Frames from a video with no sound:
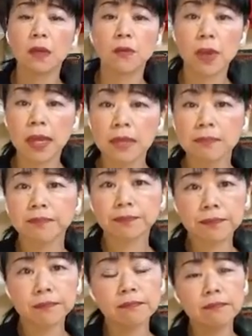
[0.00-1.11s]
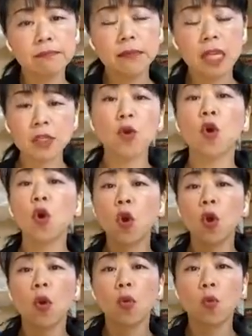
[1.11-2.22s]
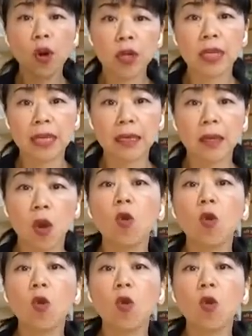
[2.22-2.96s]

right? So working,